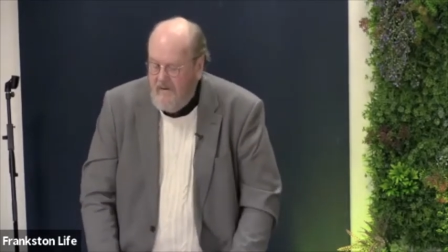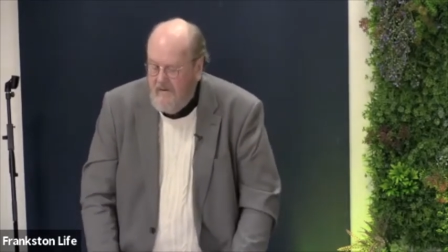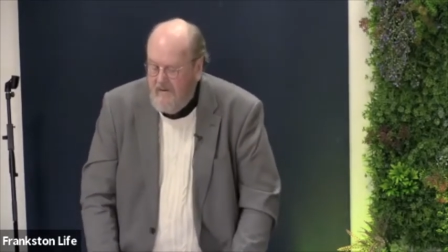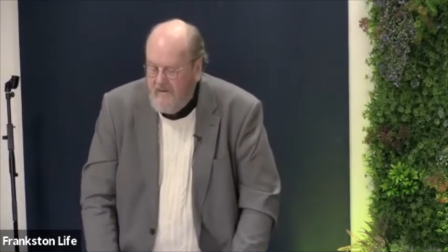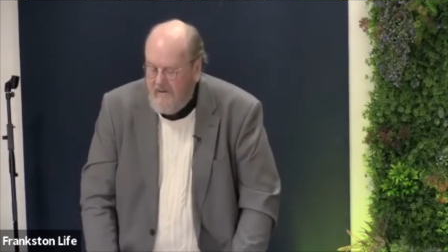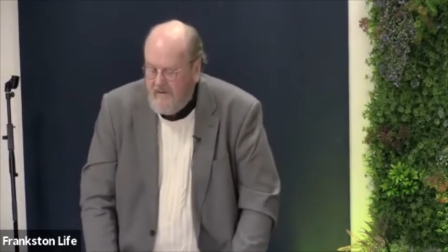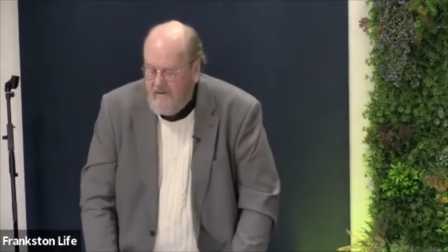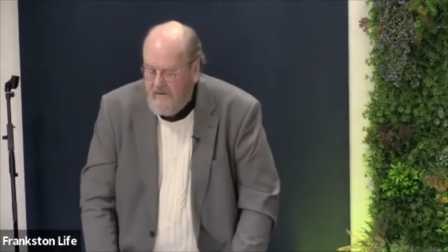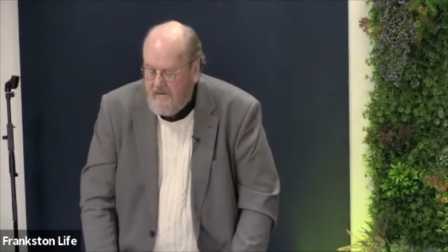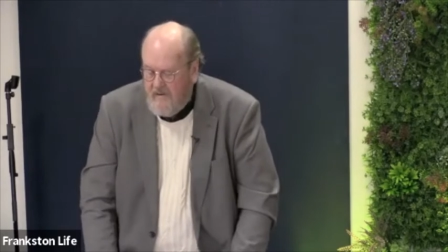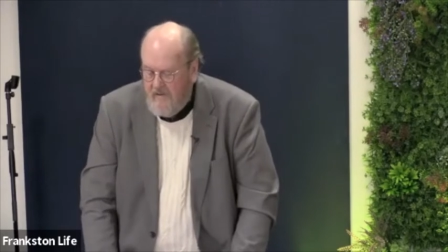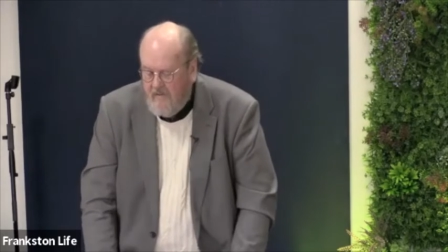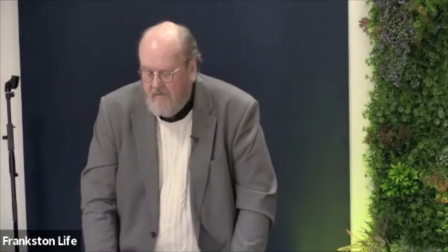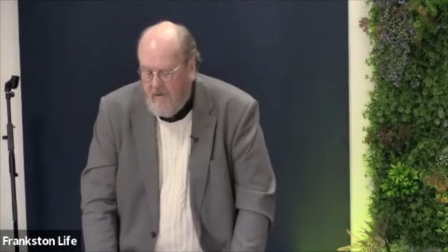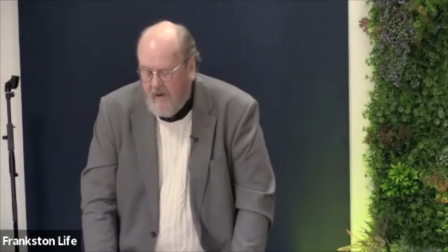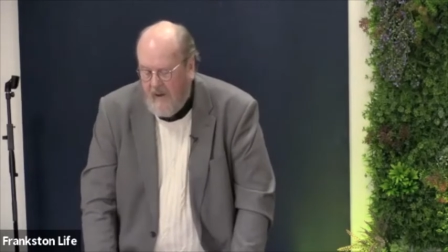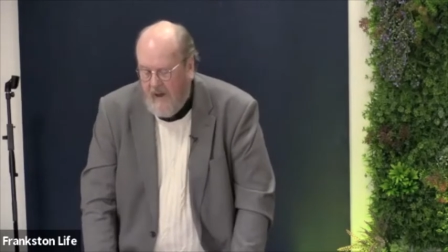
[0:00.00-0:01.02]
Just
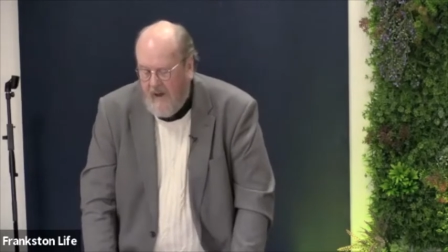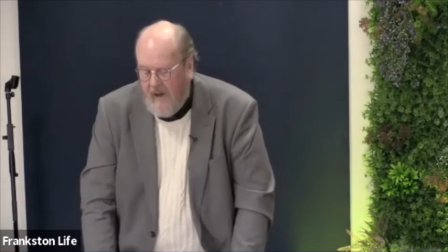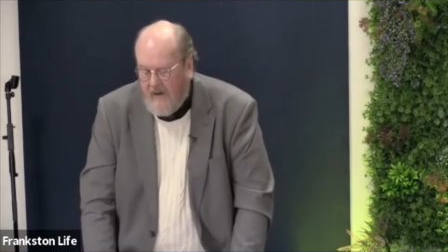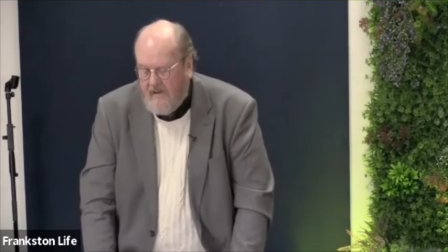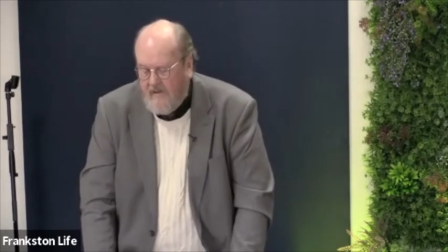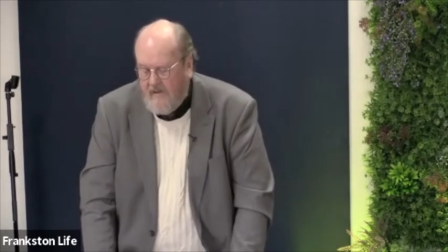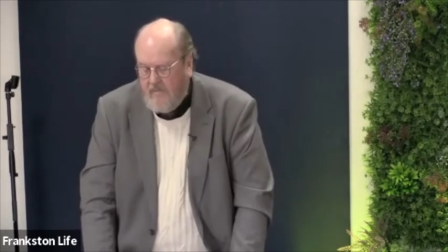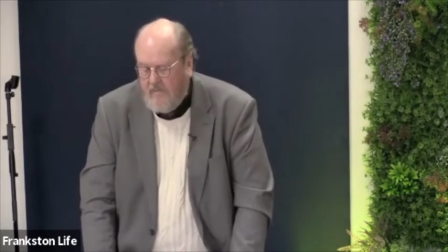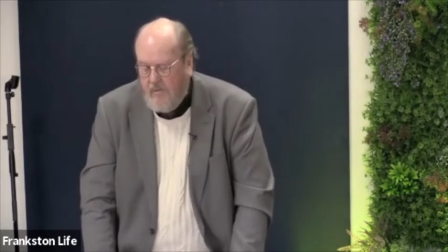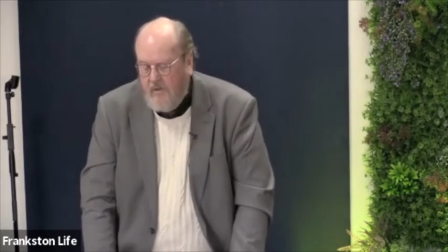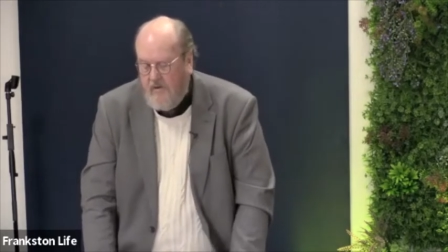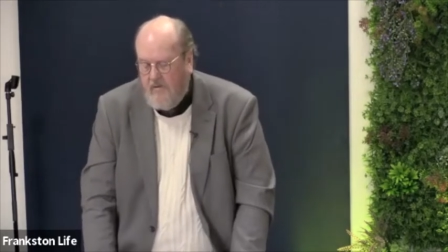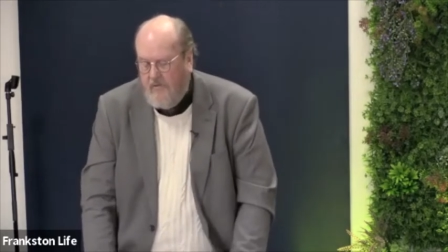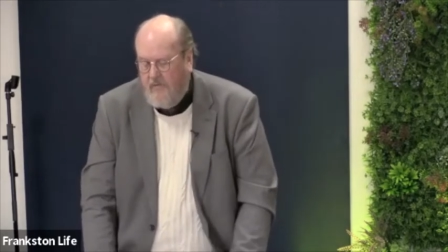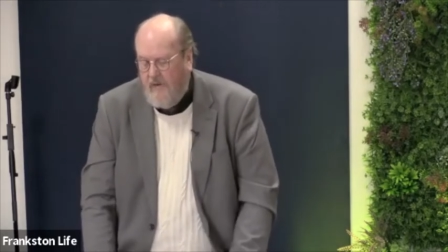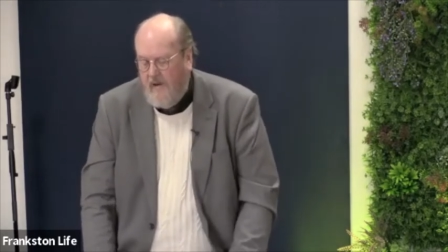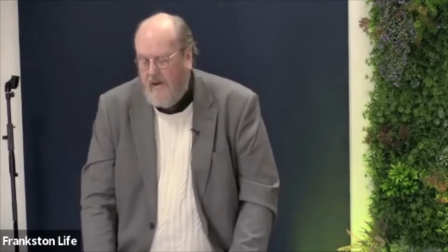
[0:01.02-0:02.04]
relax, put your
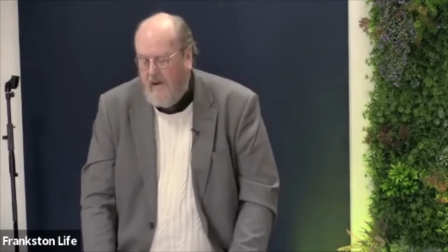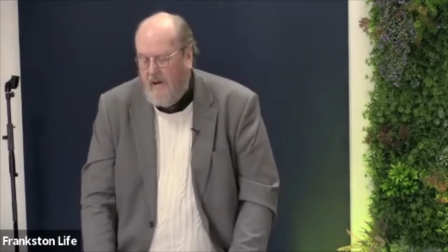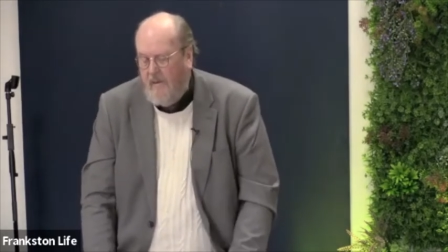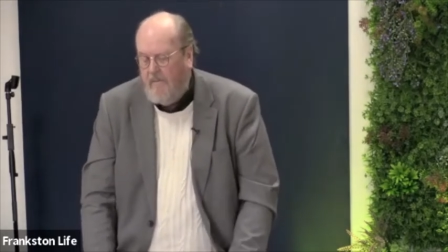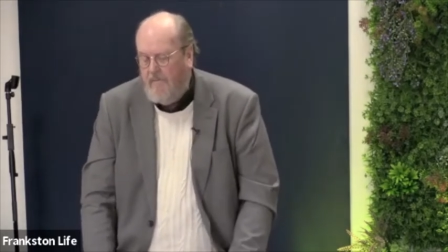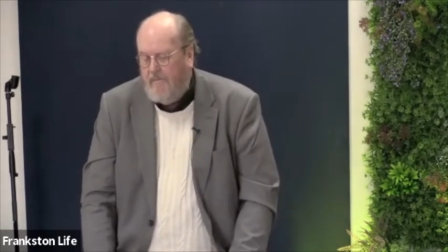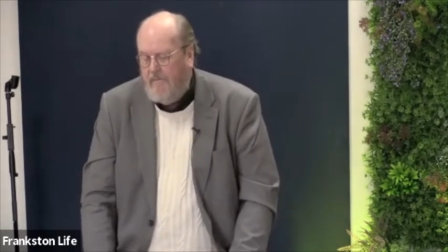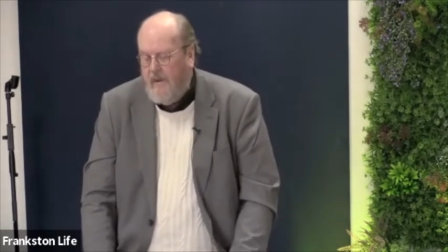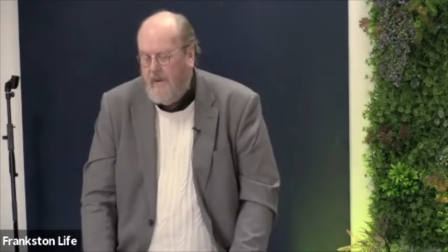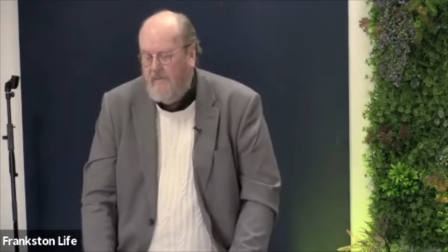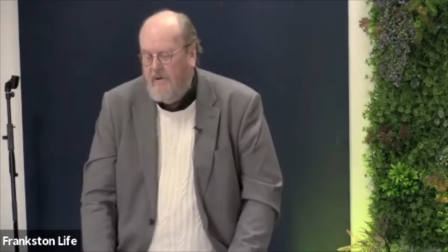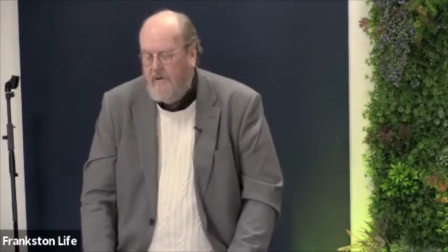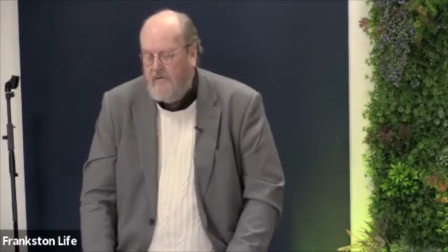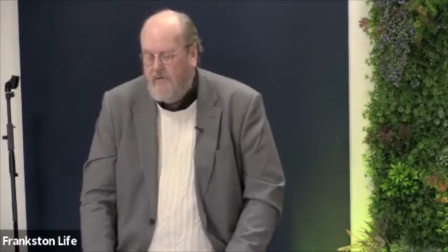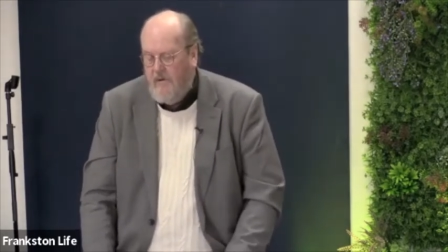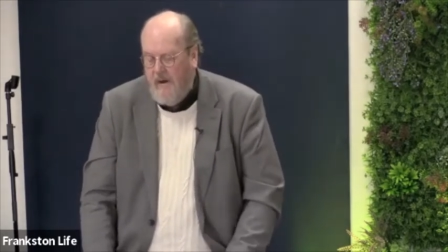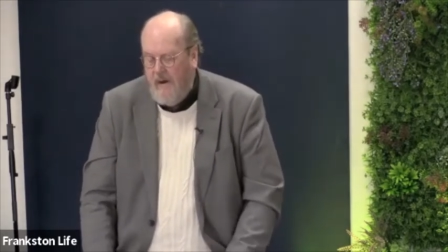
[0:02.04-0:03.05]
feet up, have a
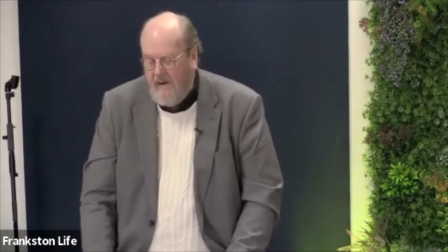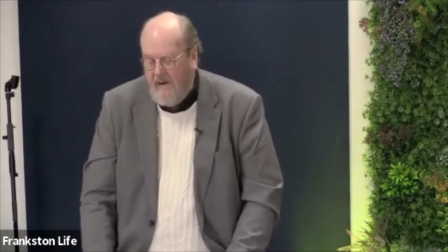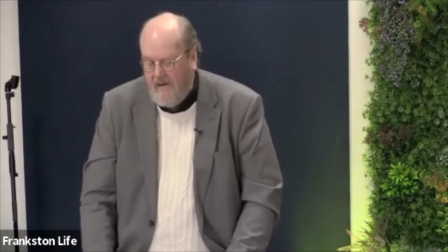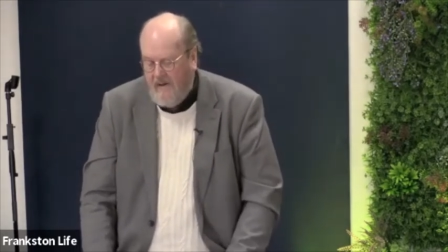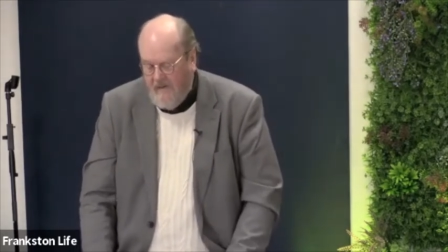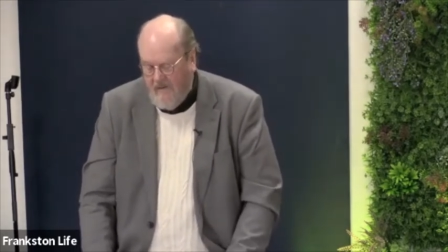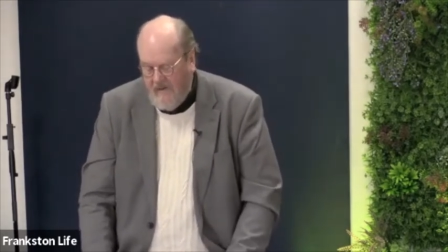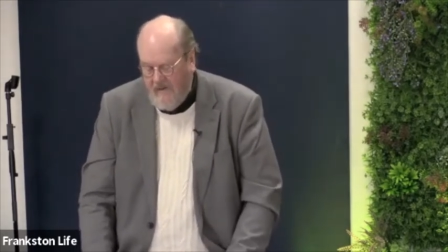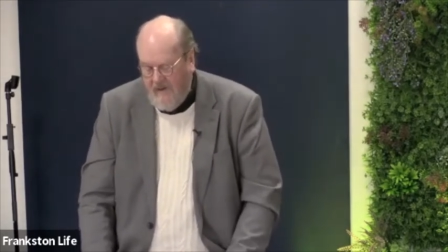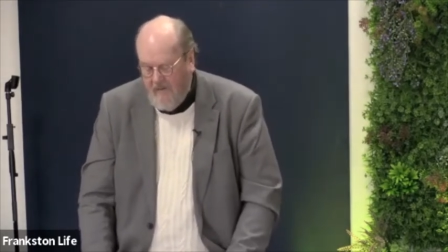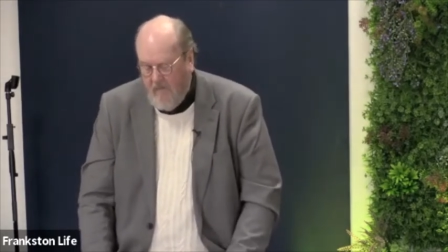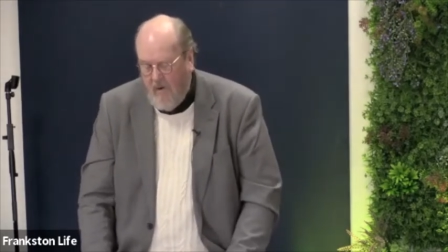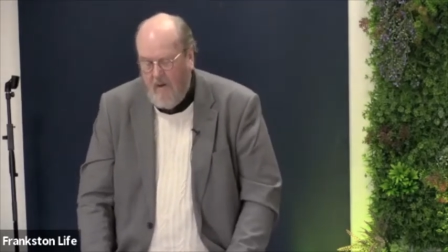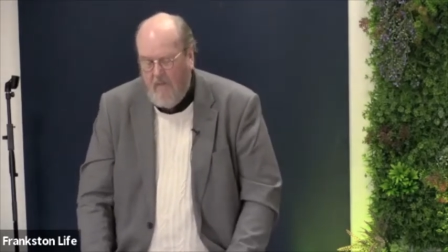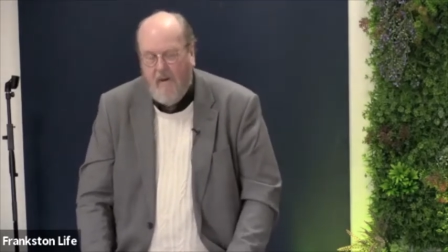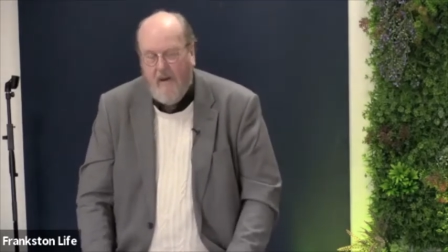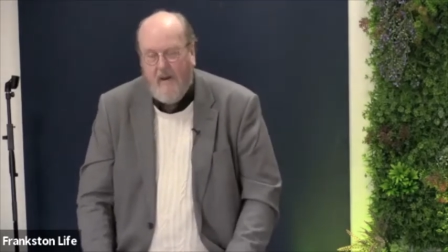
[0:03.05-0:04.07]
drink,
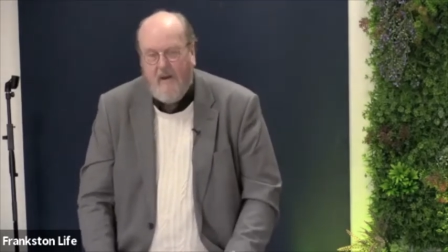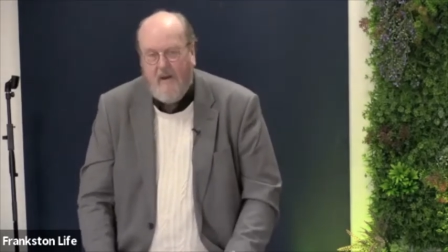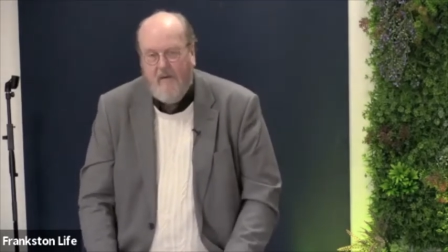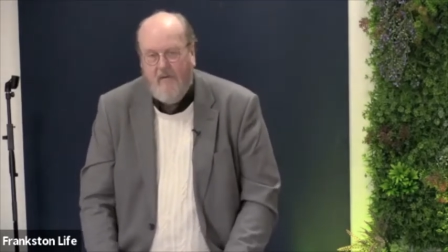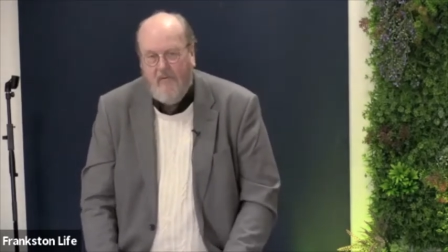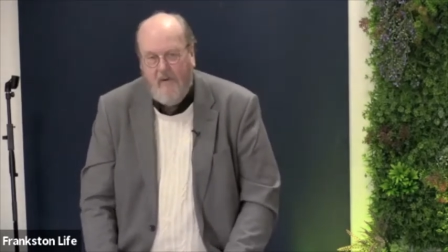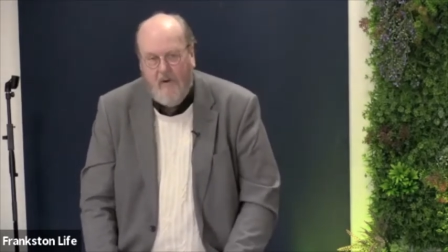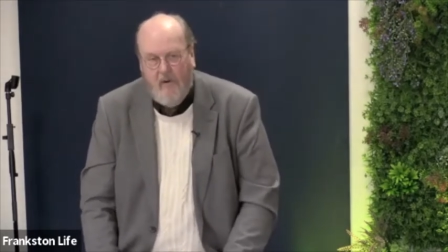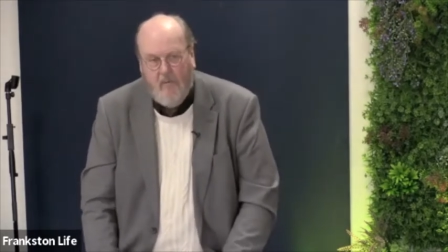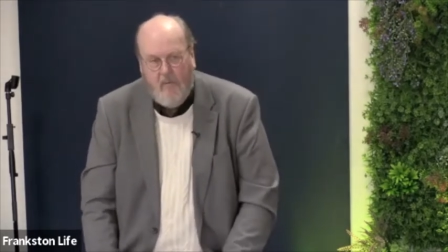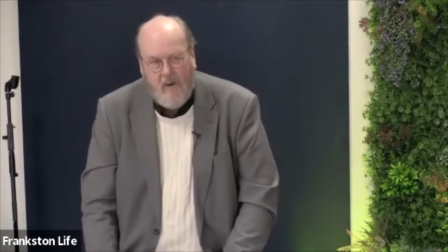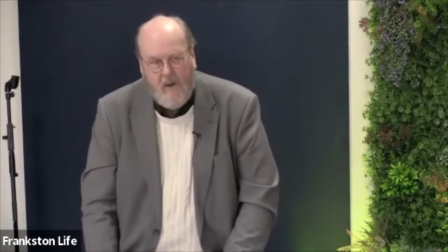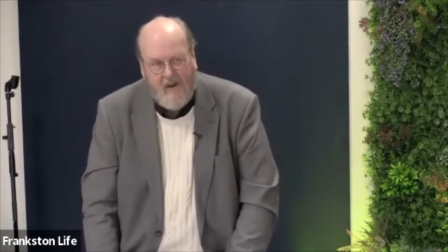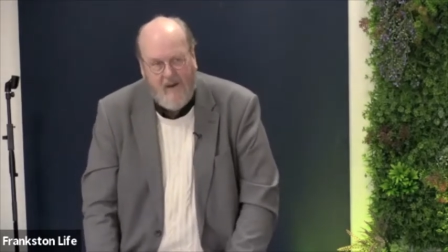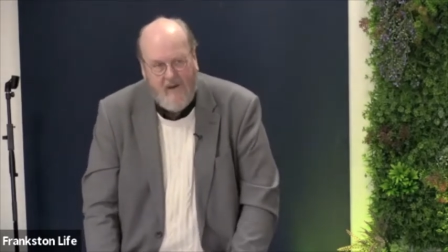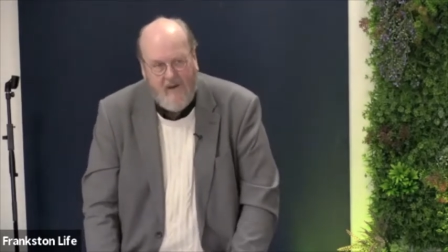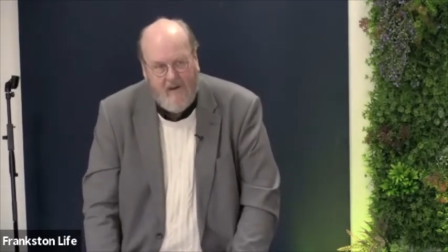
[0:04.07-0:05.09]
might make you feel
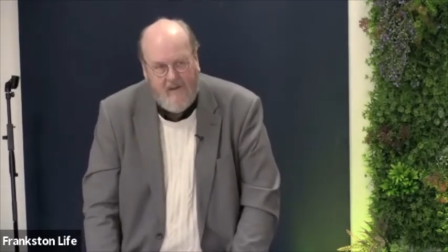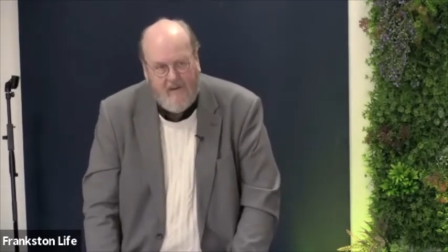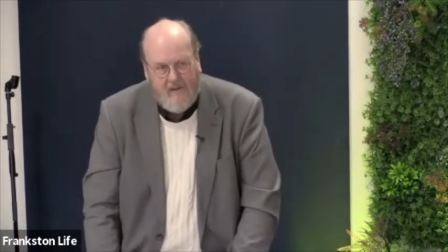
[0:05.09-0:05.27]
better.